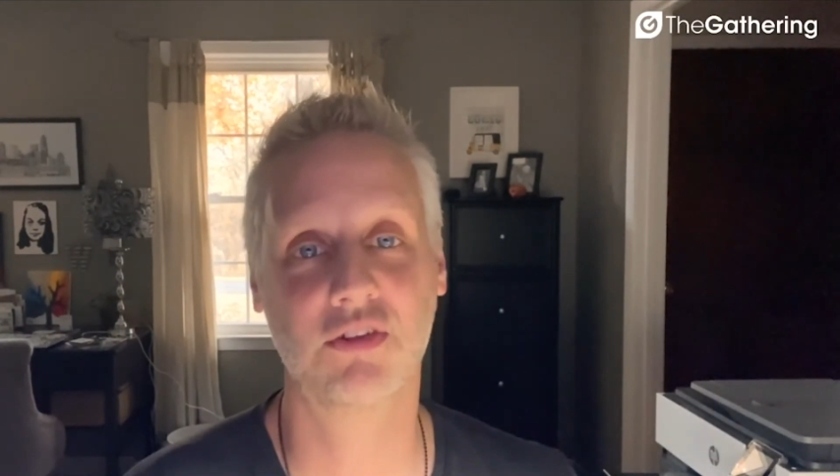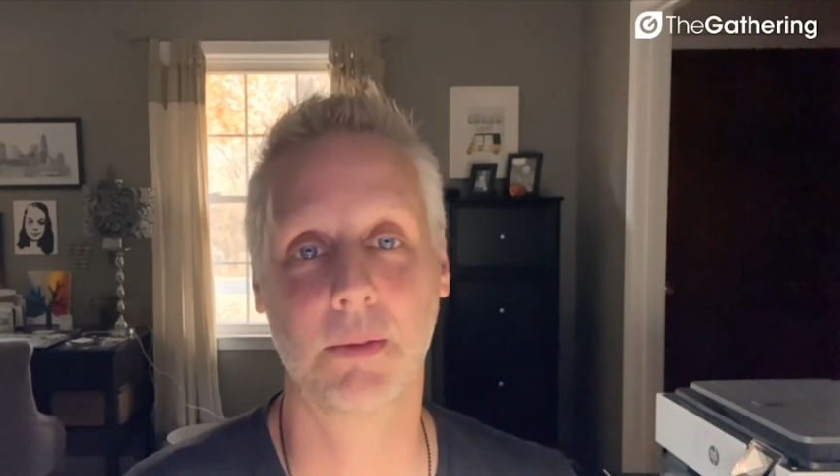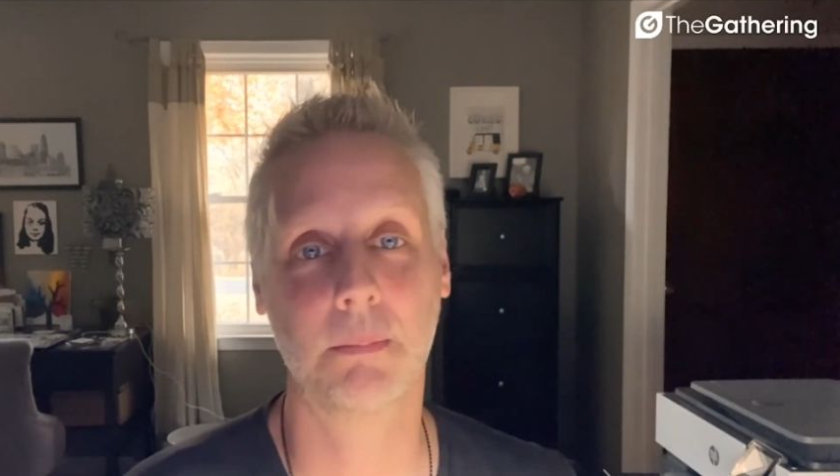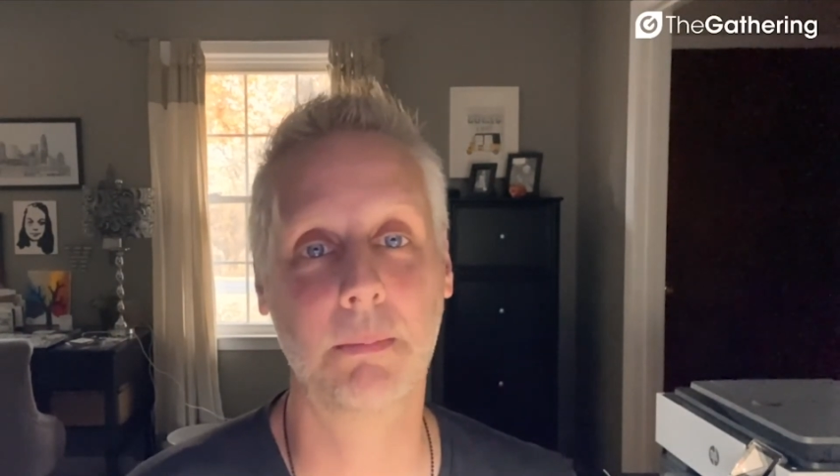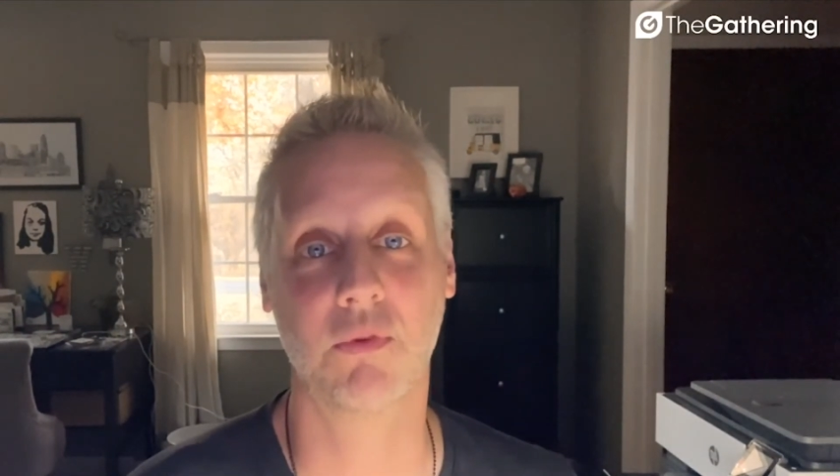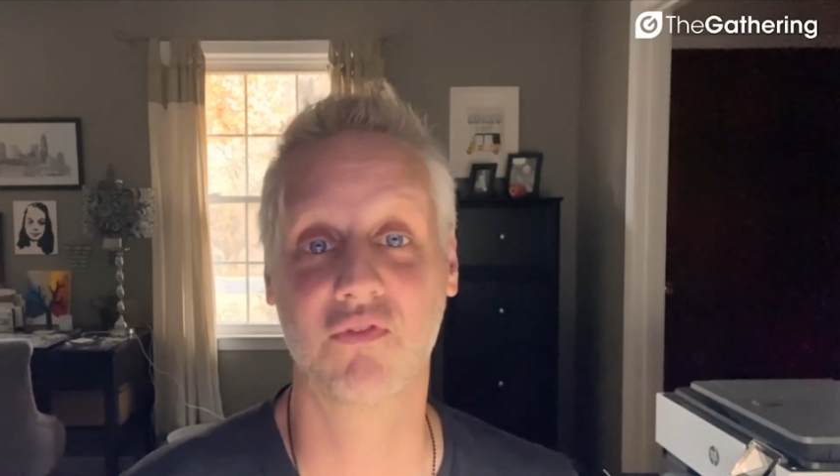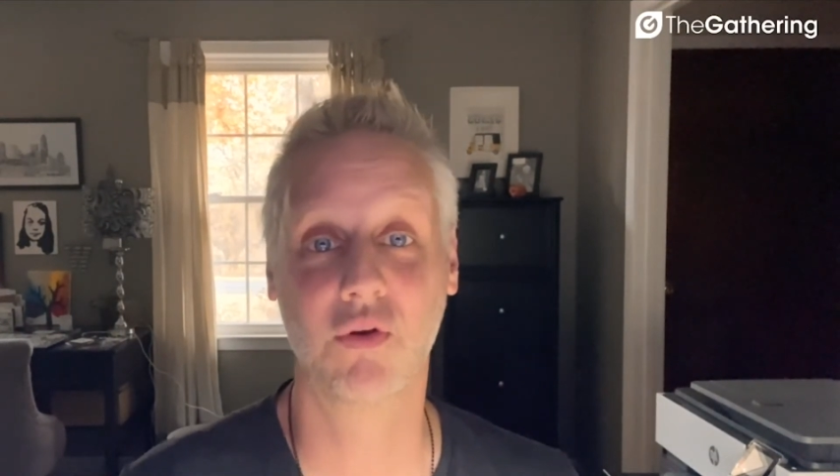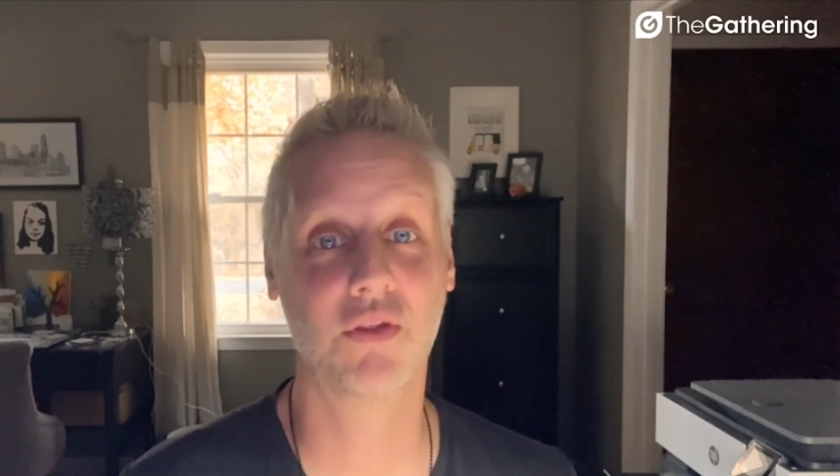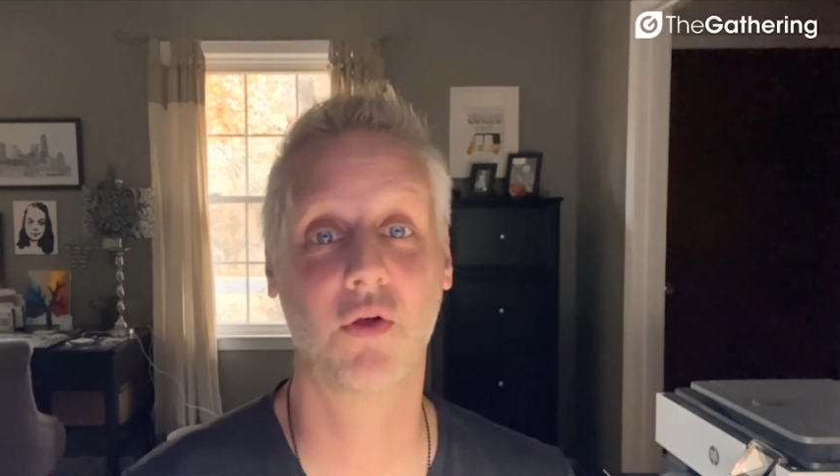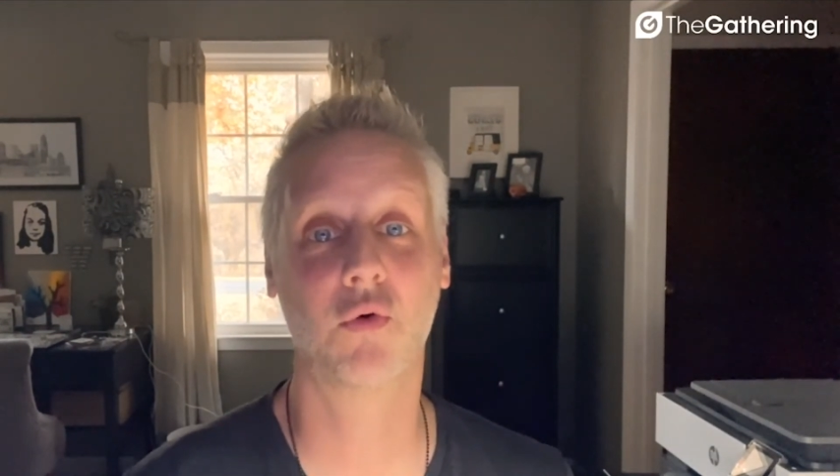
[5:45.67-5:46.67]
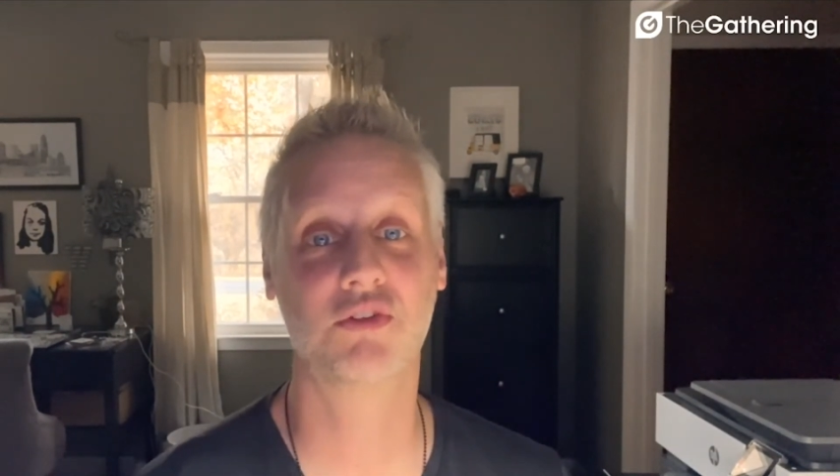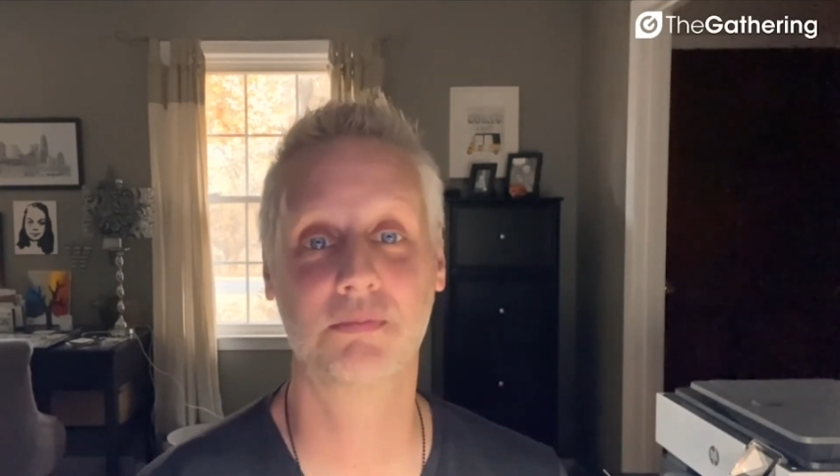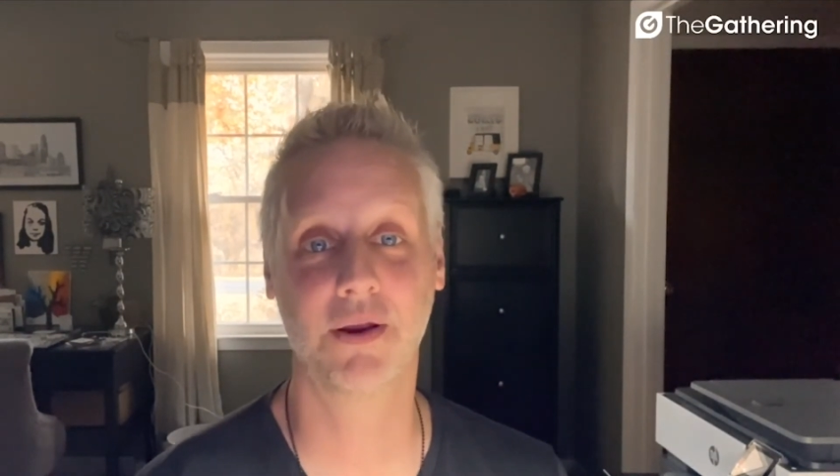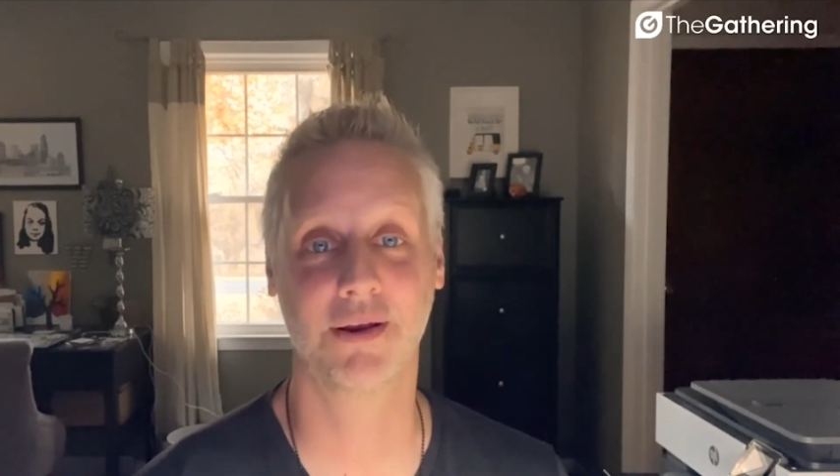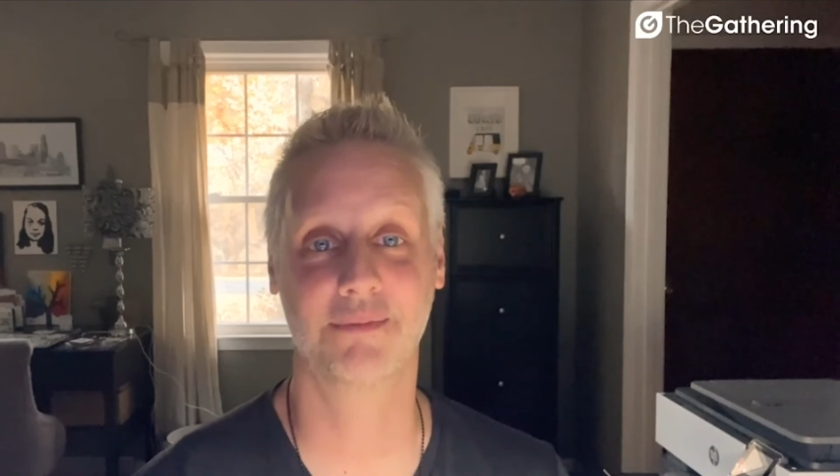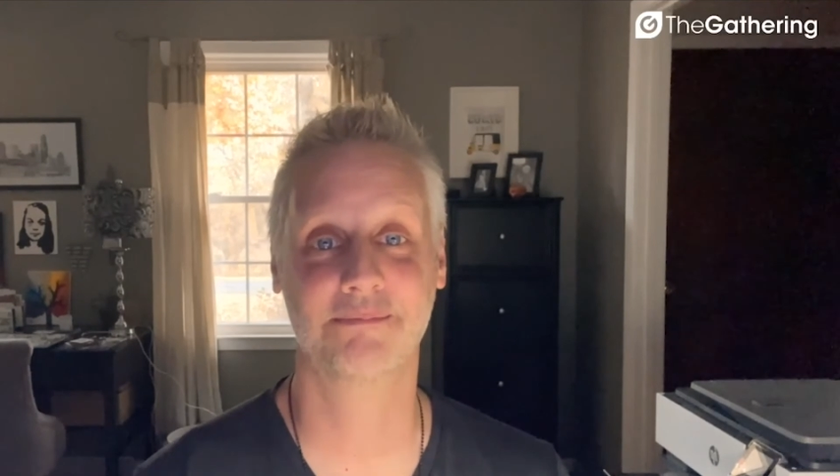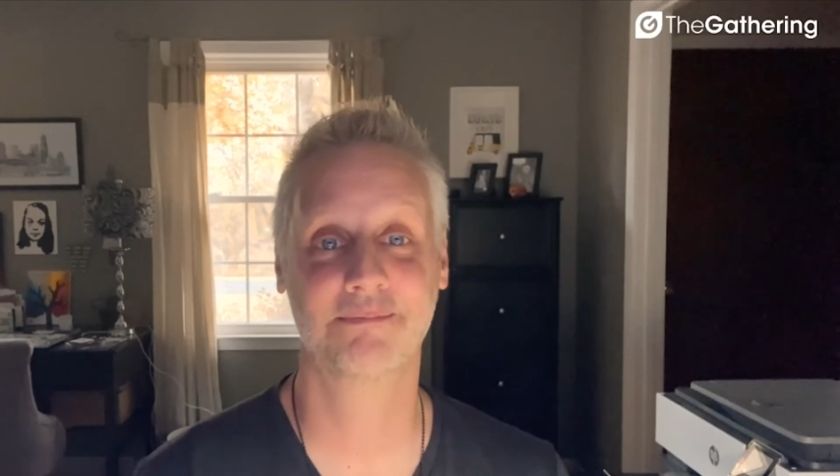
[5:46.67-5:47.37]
up people full of the Holy Spirit.